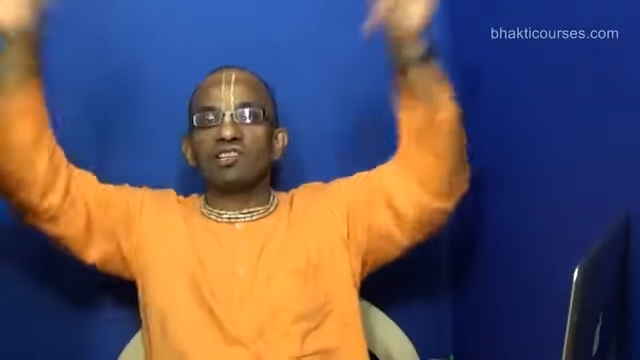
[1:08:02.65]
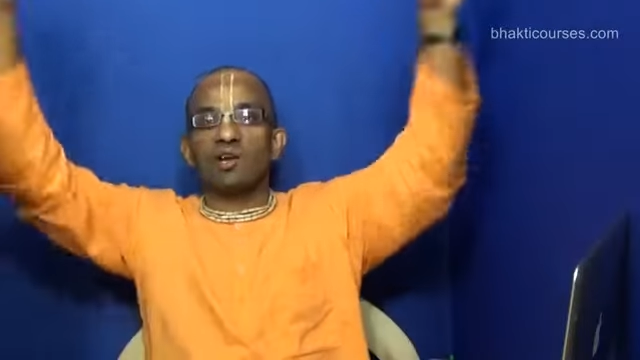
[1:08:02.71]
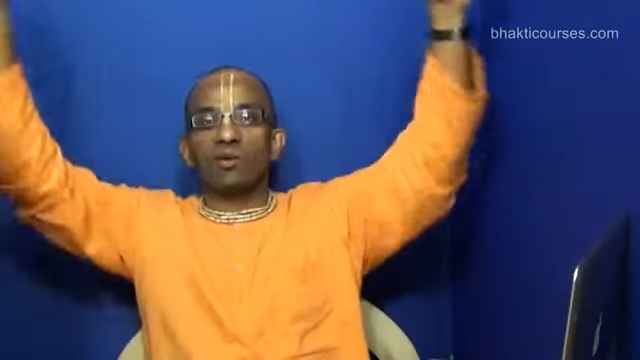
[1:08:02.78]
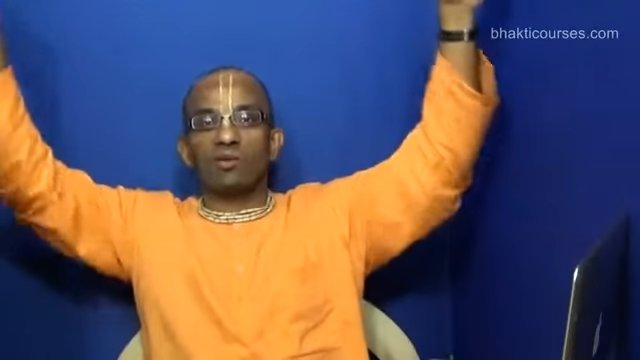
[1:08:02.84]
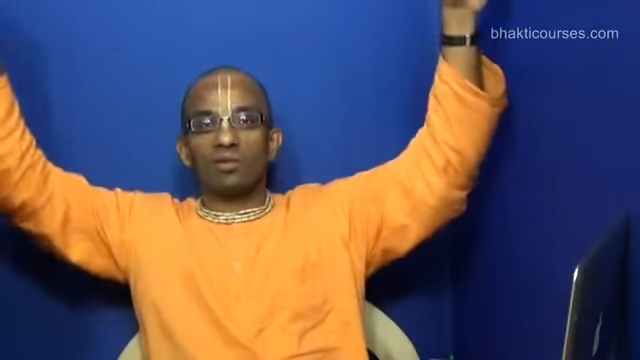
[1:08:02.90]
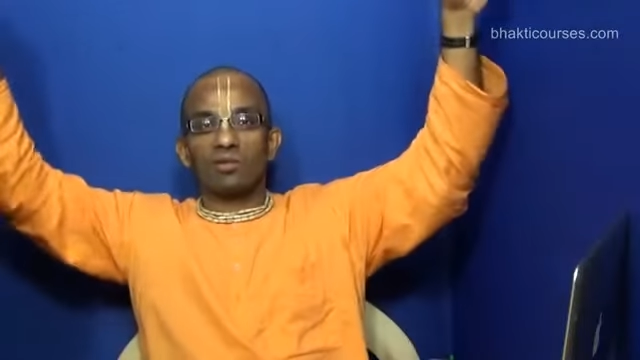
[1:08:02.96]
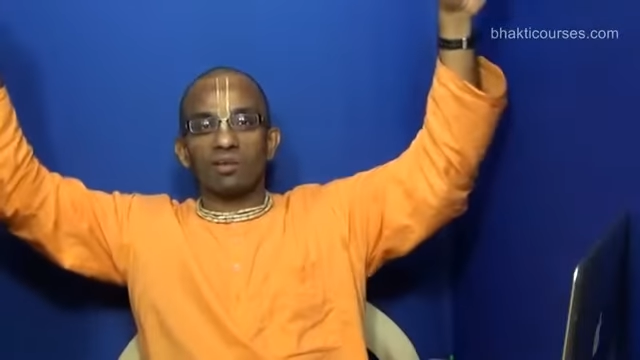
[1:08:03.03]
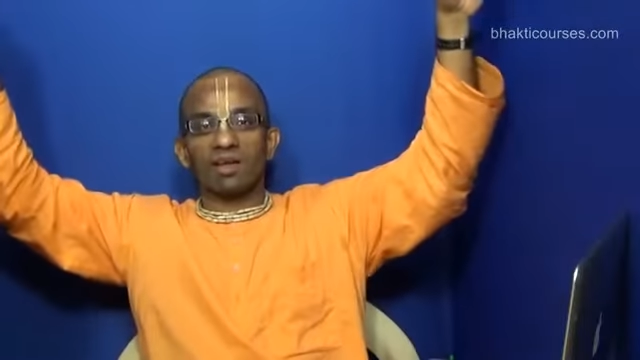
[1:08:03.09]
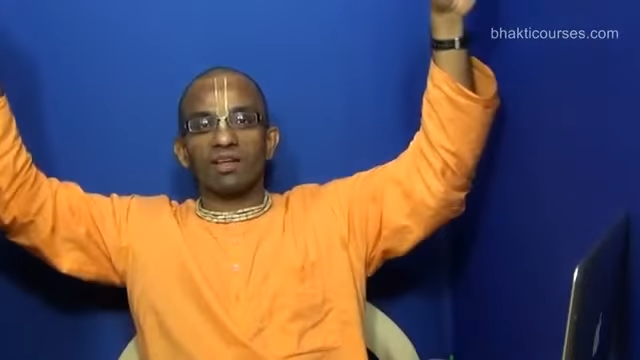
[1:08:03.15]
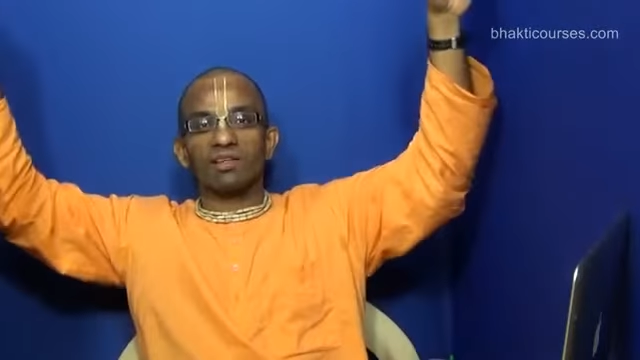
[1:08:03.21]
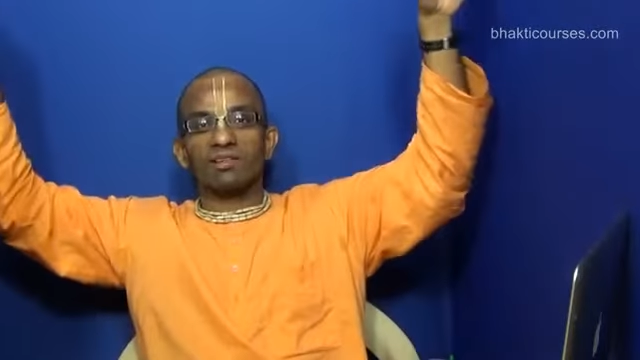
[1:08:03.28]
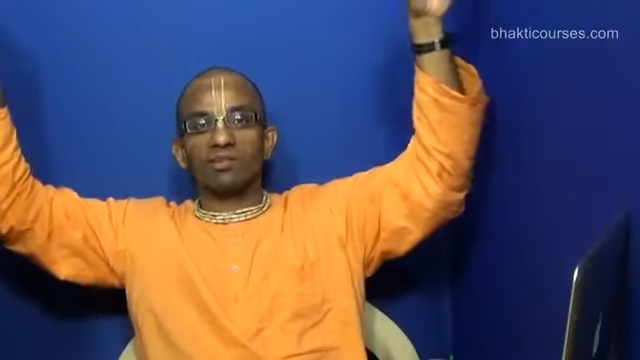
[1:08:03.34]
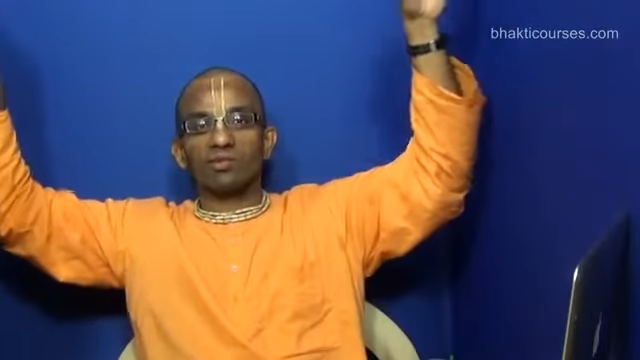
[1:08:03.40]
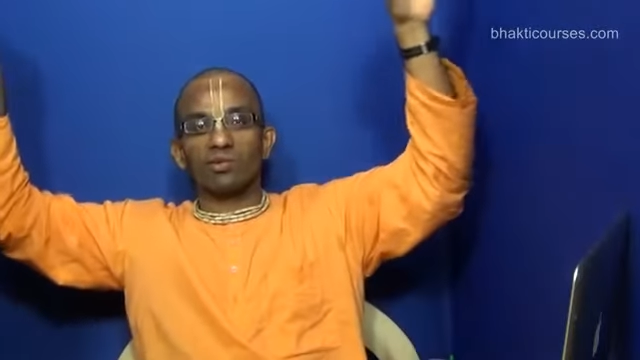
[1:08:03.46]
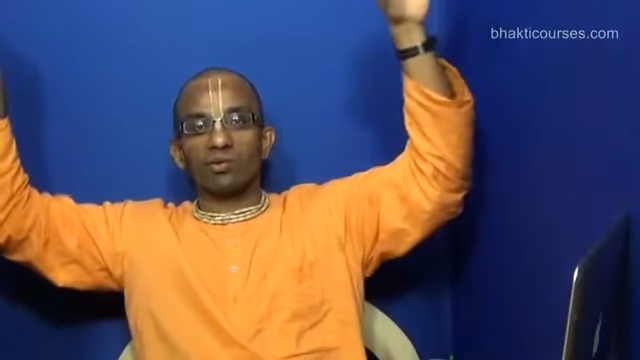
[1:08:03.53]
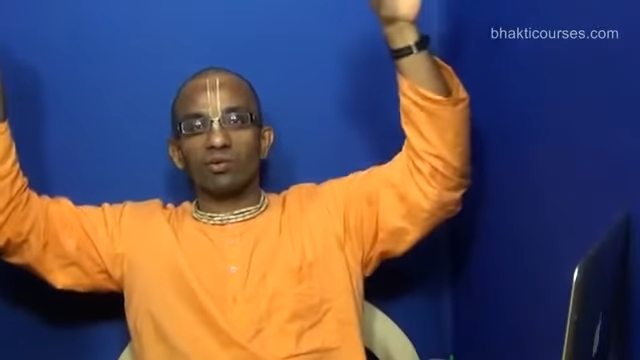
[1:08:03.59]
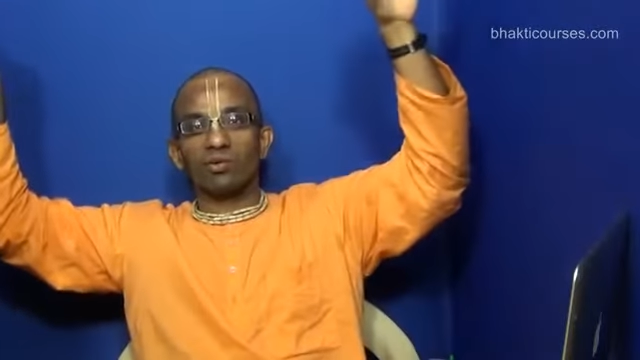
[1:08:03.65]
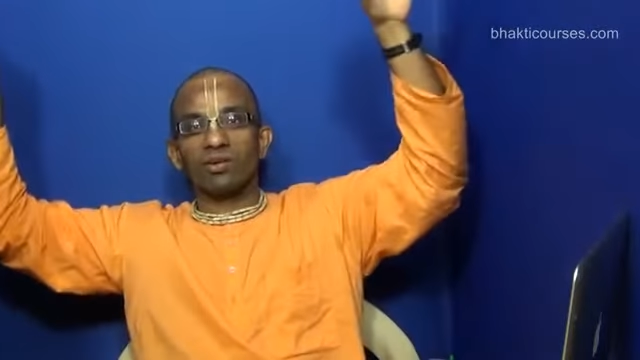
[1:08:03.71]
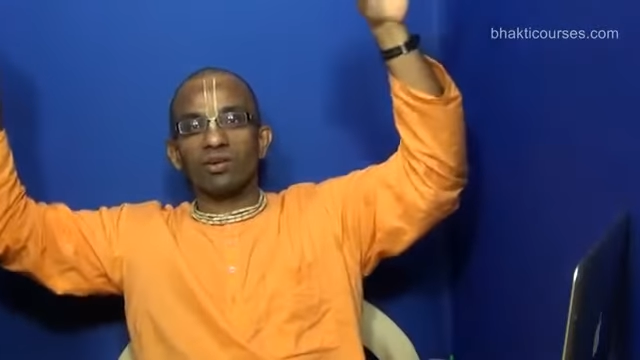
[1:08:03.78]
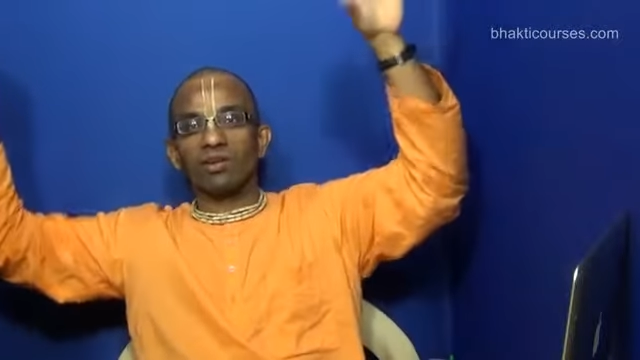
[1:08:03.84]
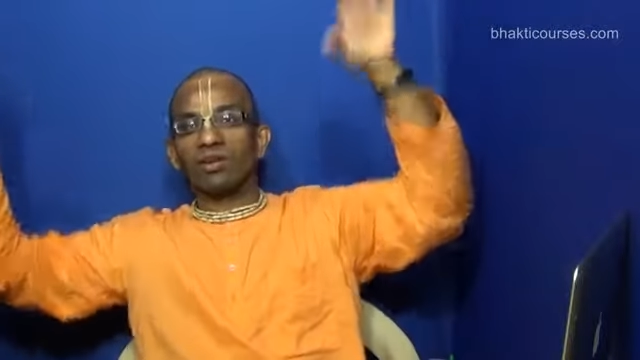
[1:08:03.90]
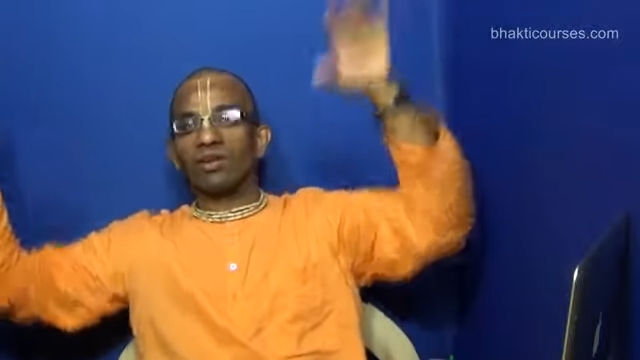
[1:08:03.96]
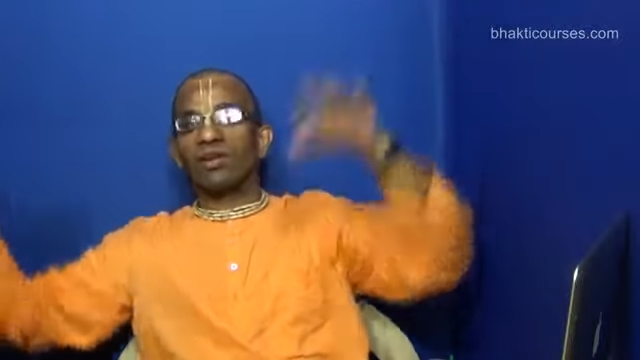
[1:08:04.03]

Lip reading: sound of the brakes is shown,